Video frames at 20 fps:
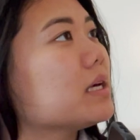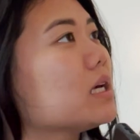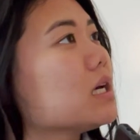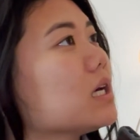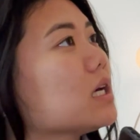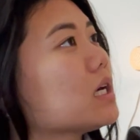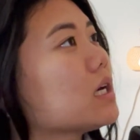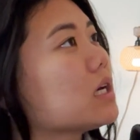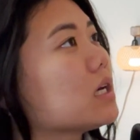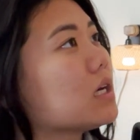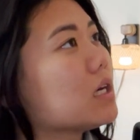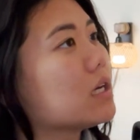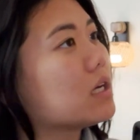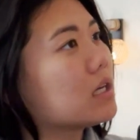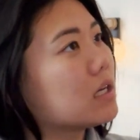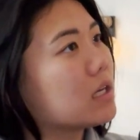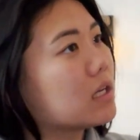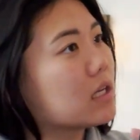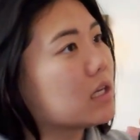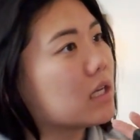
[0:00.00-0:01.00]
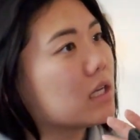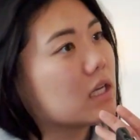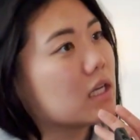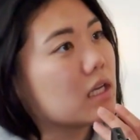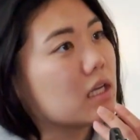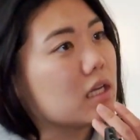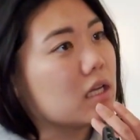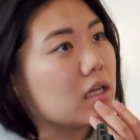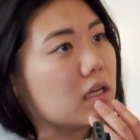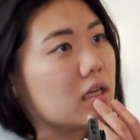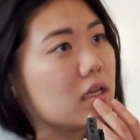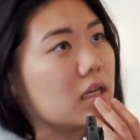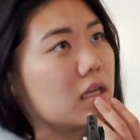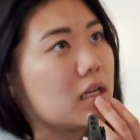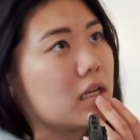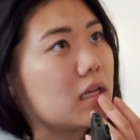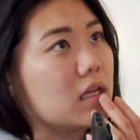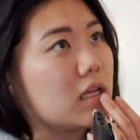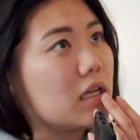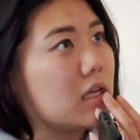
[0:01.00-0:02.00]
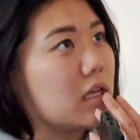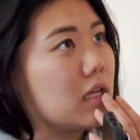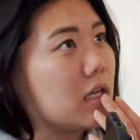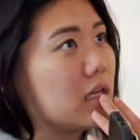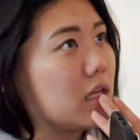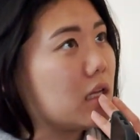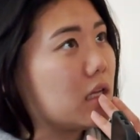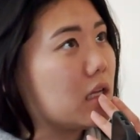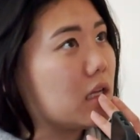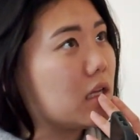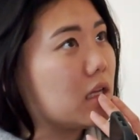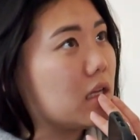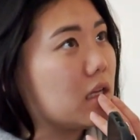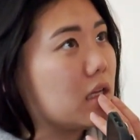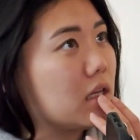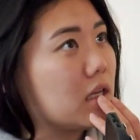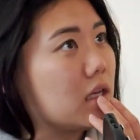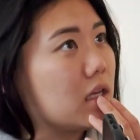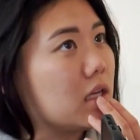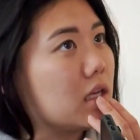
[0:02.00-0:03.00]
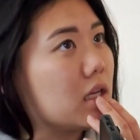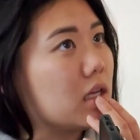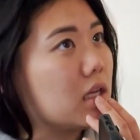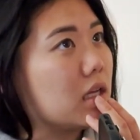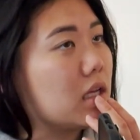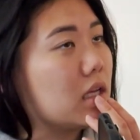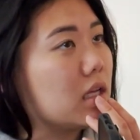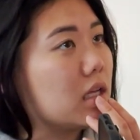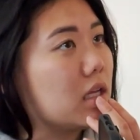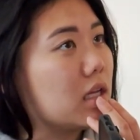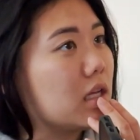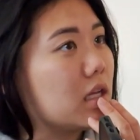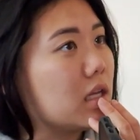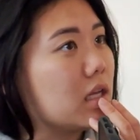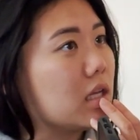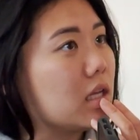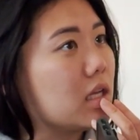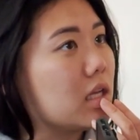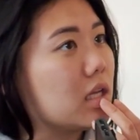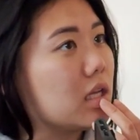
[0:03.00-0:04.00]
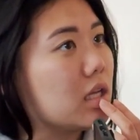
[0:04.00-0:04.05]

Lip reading: This person isn't speaking.